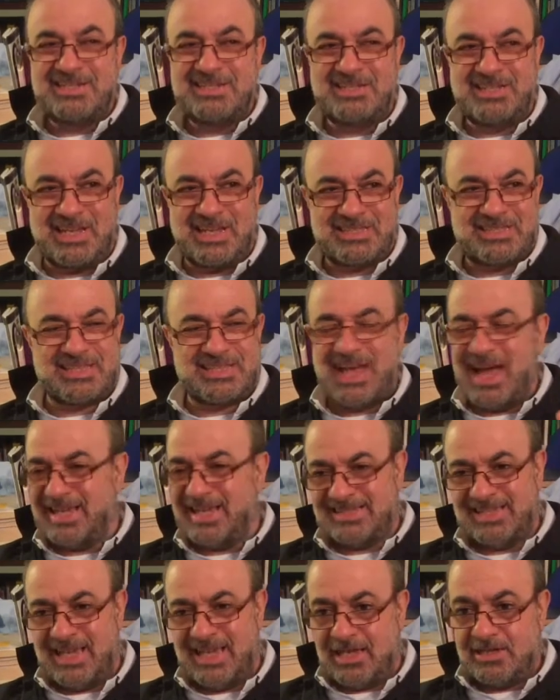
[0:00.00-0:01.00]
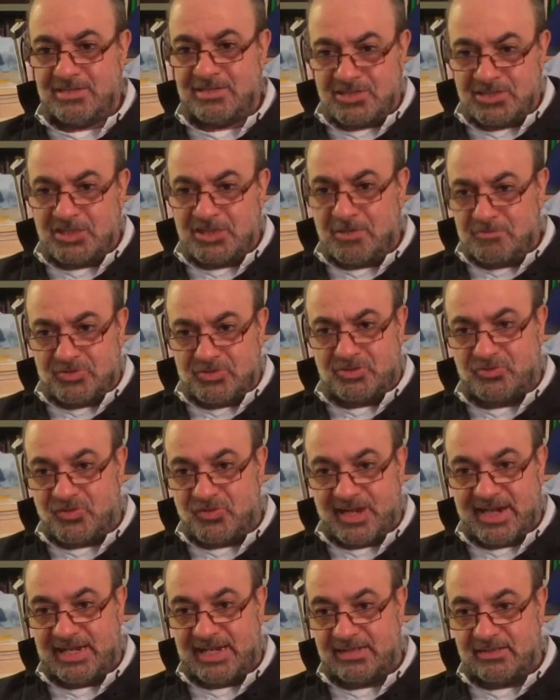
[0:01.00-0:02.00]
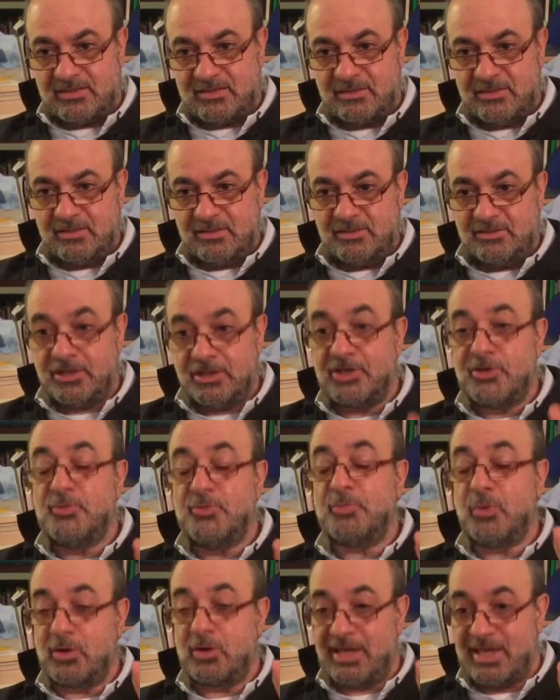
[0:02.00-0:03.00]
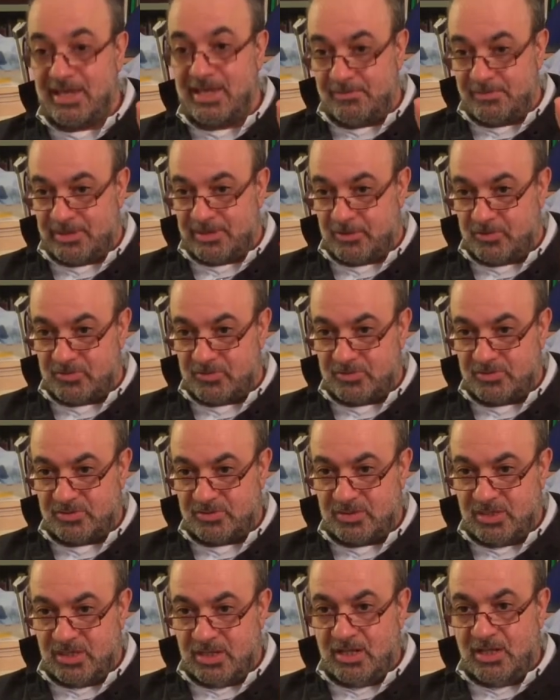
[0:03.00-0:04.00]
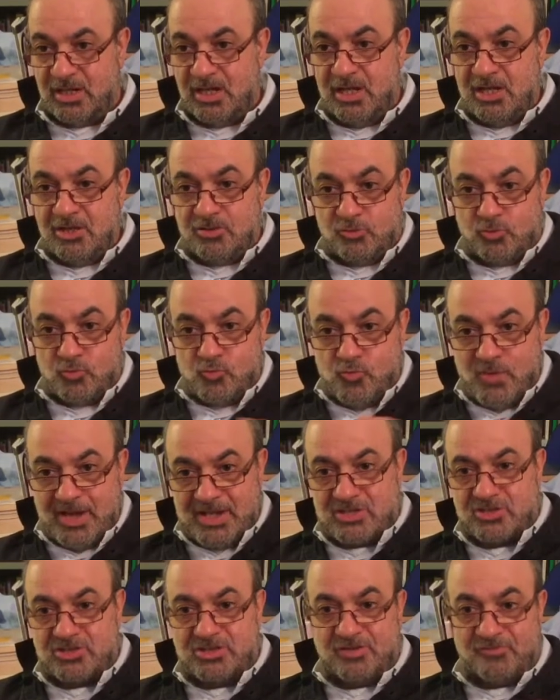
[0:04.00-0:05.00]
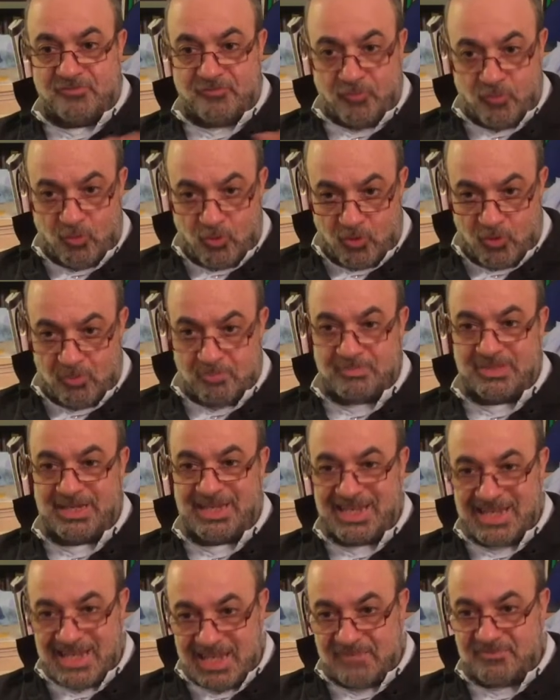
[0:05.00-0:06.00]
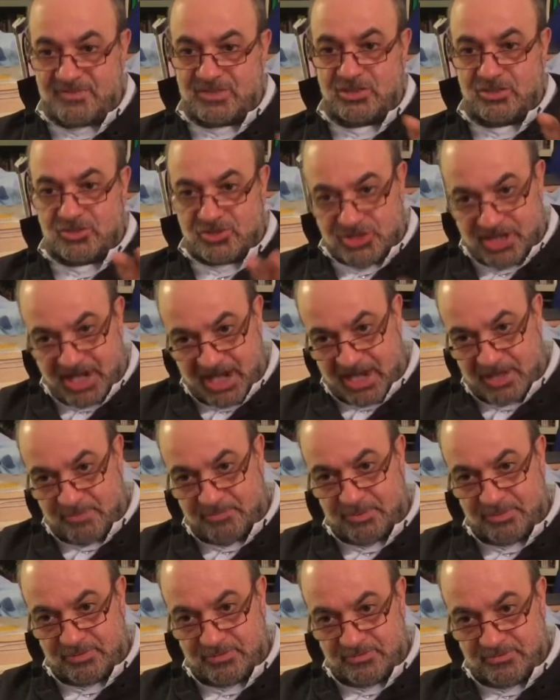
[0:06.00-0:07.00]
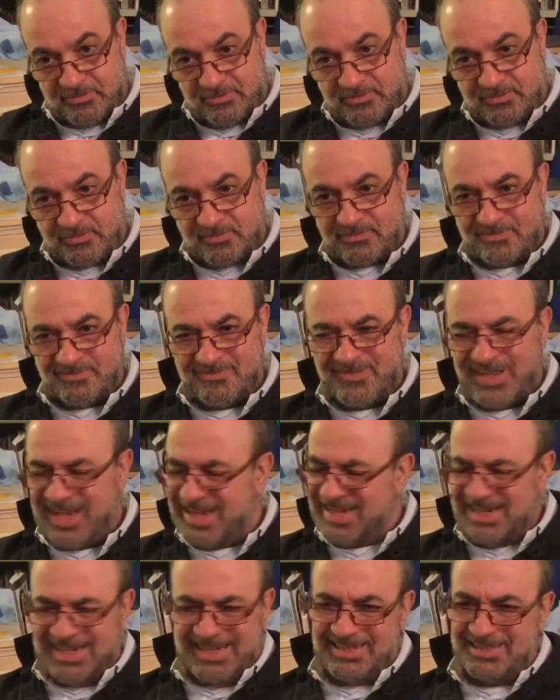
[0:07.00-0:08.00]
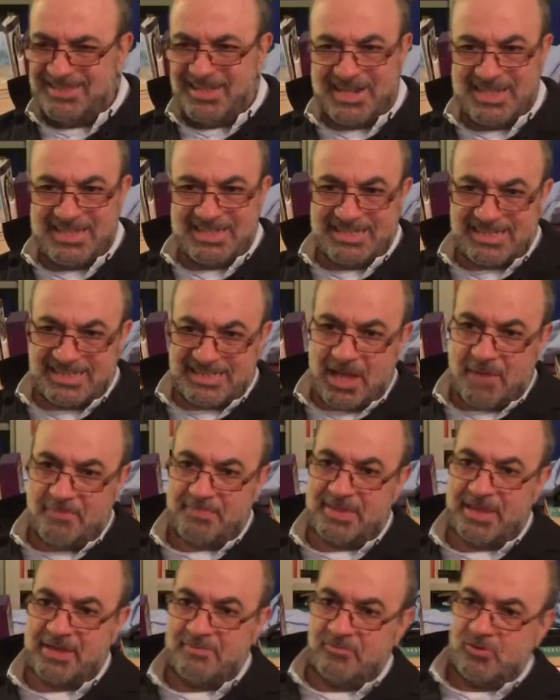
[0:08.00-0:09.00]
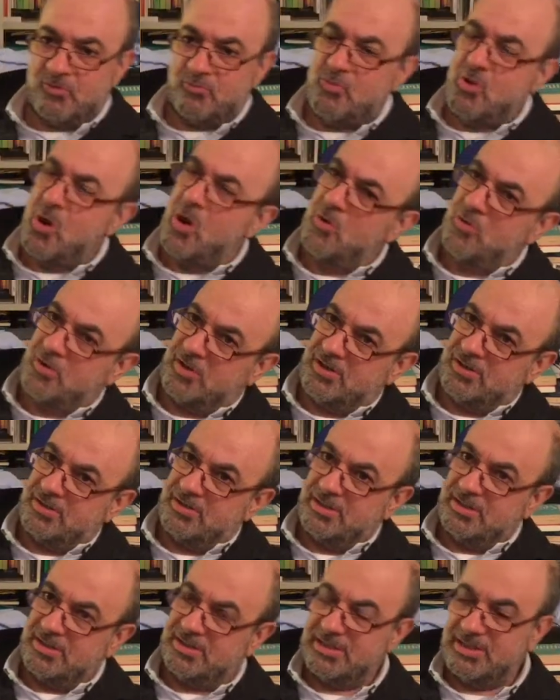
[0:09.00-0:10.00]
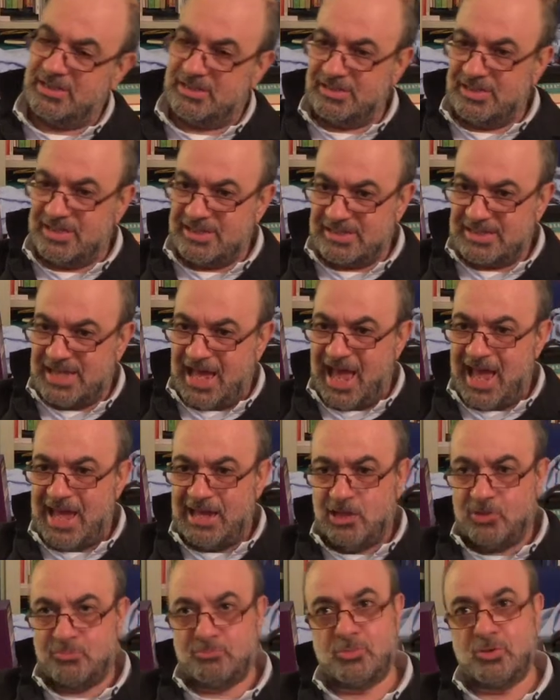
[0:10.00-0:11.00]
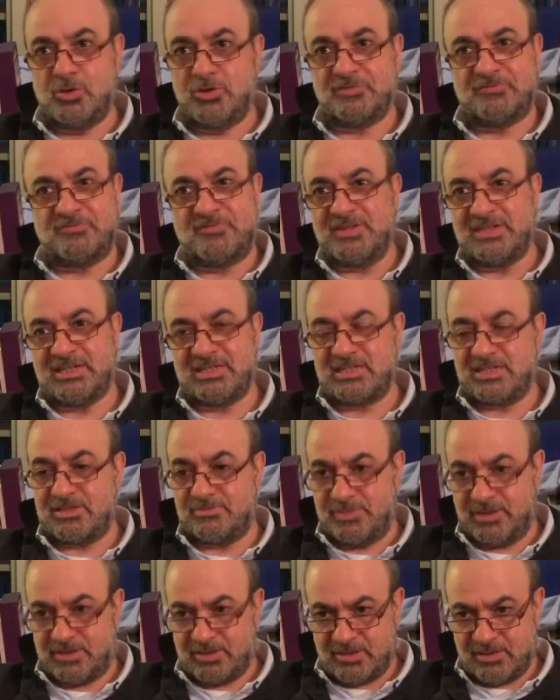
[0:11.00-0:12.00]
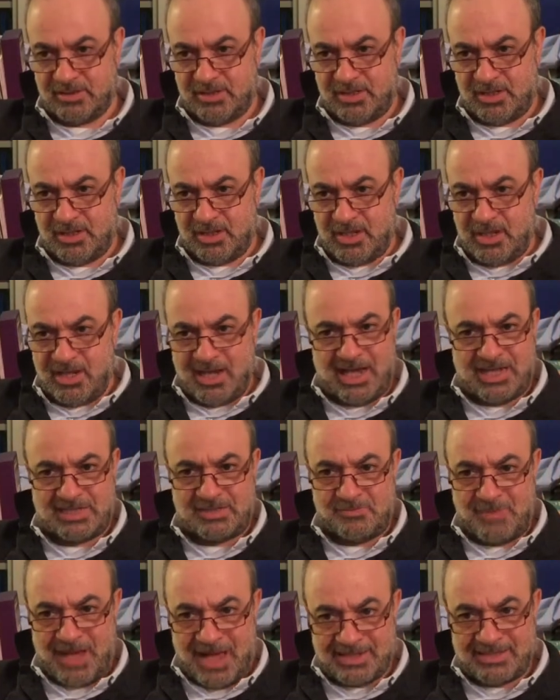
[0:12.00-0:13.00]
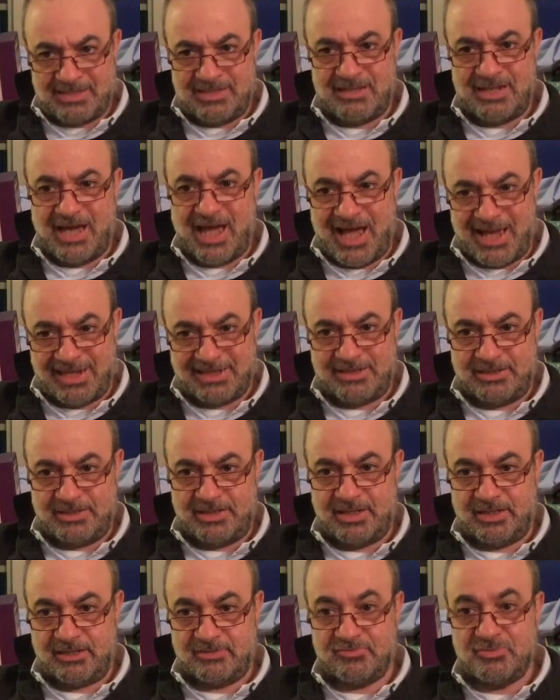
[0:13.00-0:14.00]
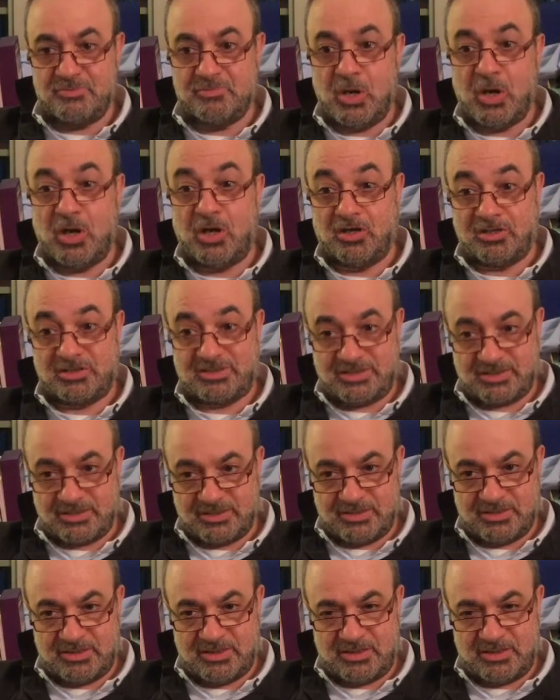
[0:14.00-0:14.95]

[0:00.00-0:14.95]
just as a substrate, the hypokeimenos, to which the form gives shape. There is something wrong in this hylomorphism, as Martin Heidegger remarked.